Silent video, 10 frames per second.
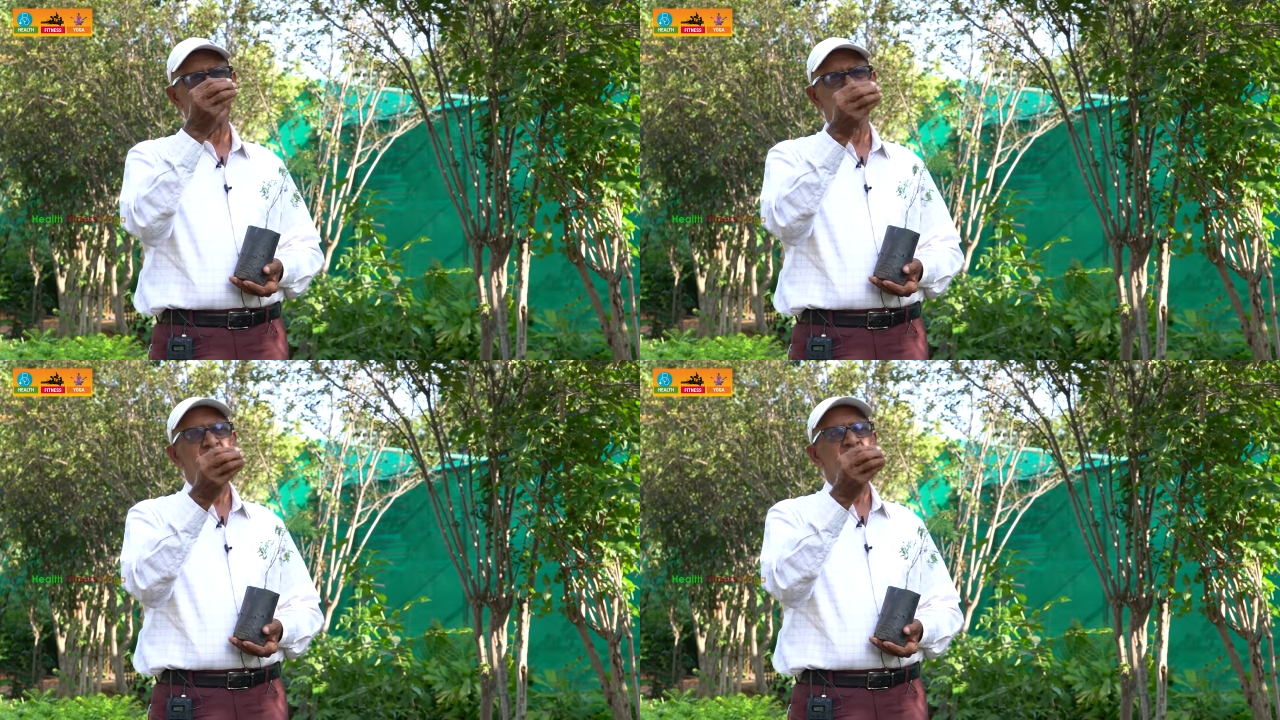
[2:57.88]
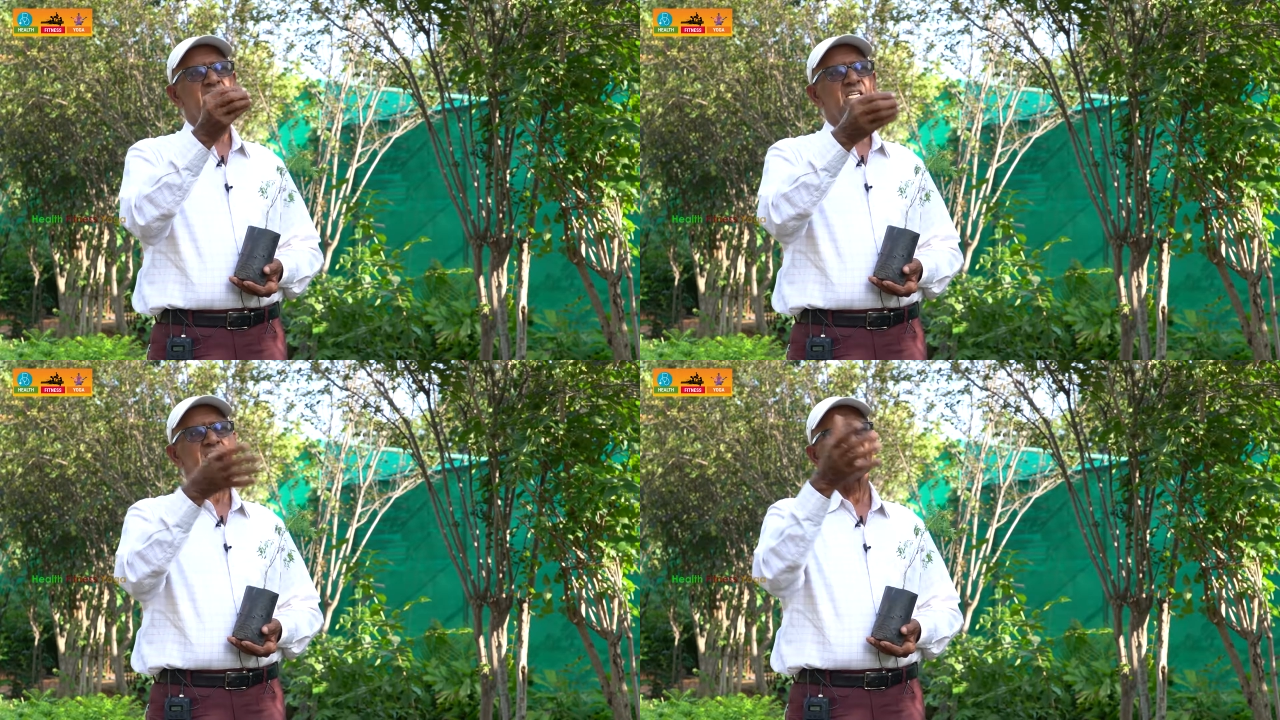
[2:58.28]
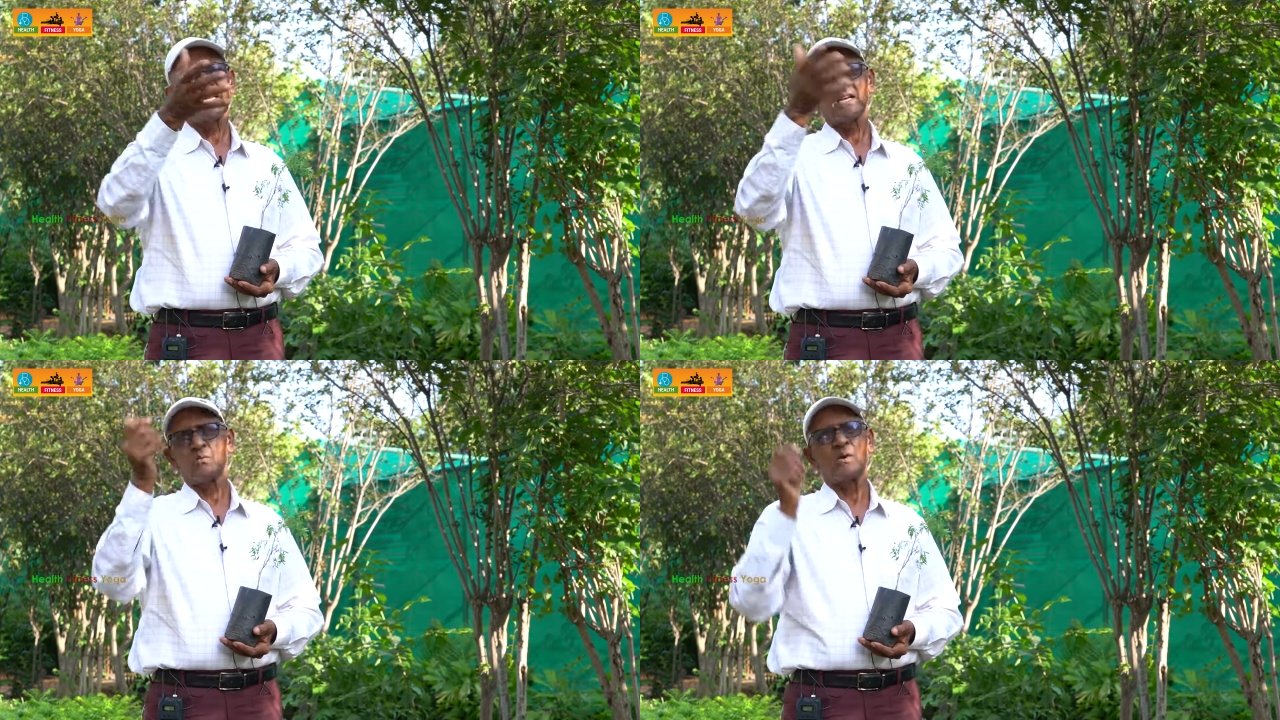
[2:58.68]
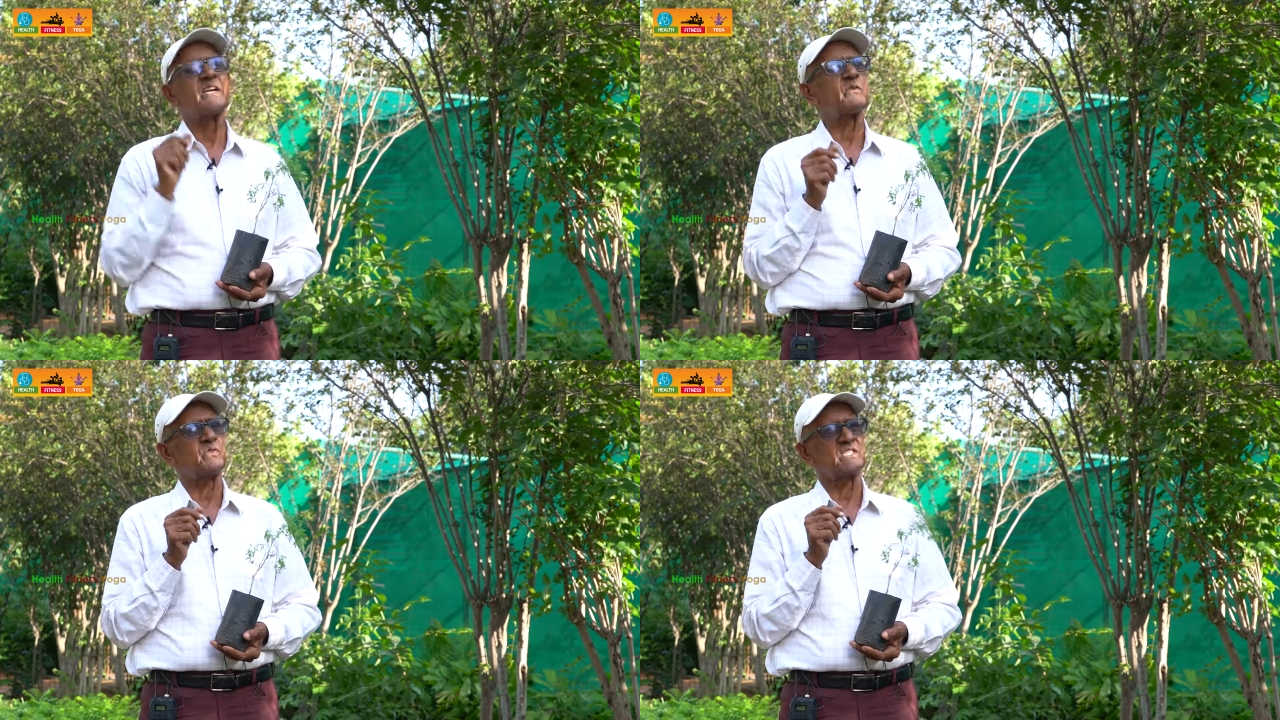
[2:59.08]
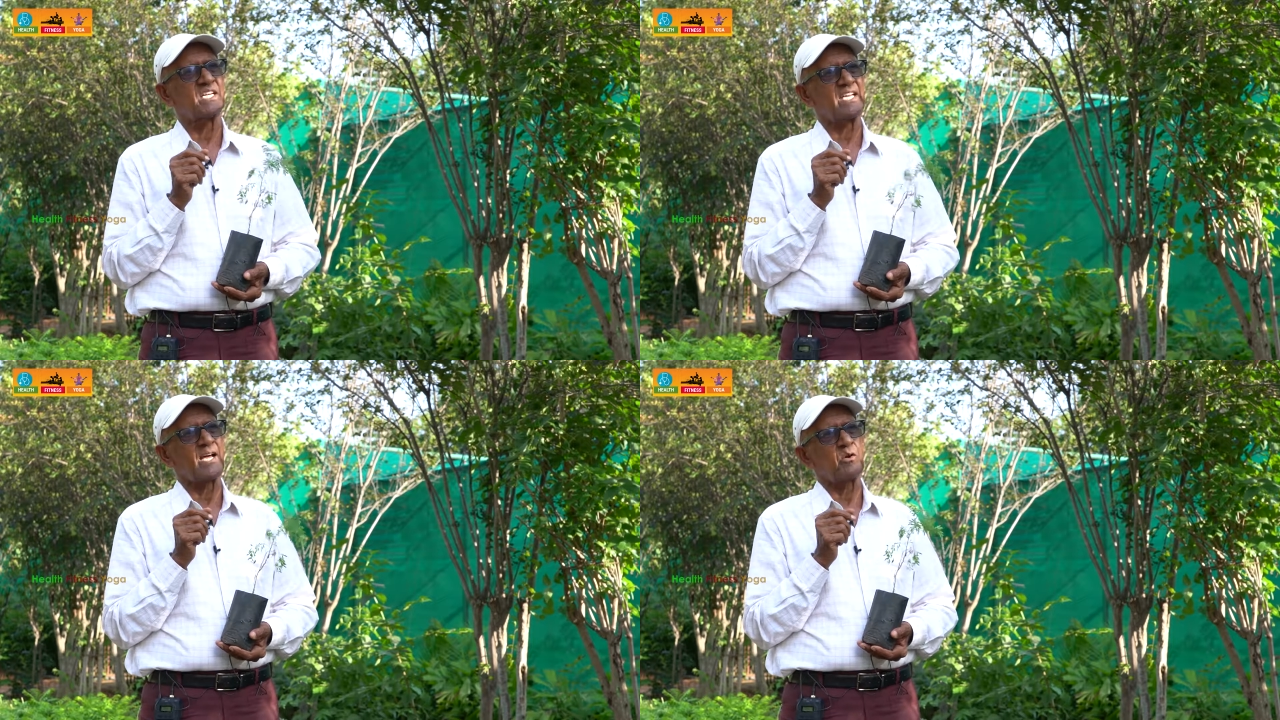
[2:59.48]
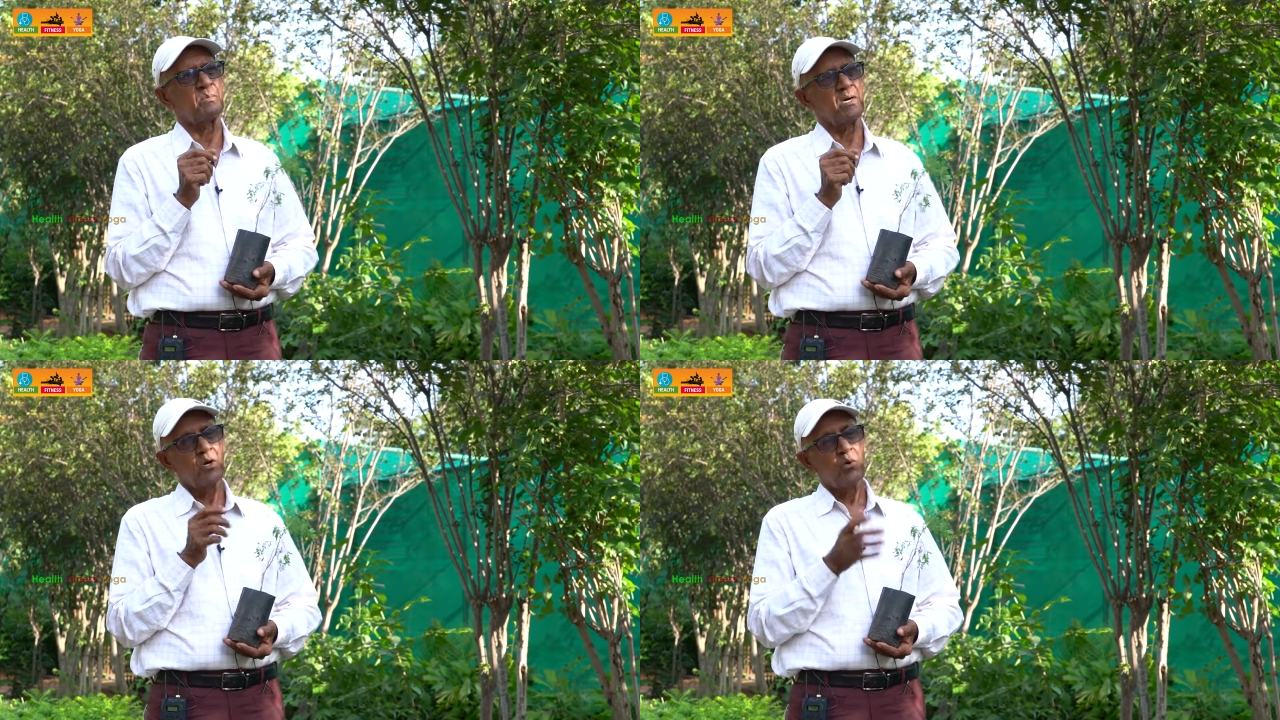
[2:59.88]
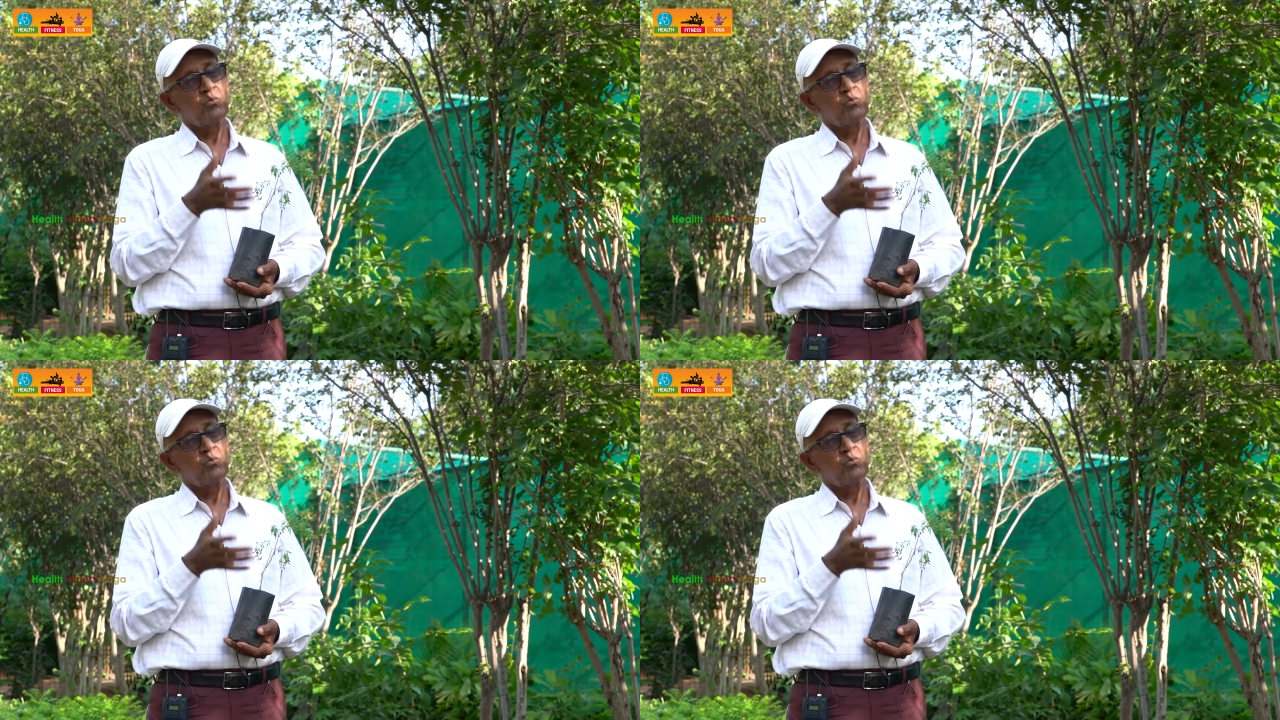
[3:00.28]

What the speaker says: leaf, is really wonderful, that aroma.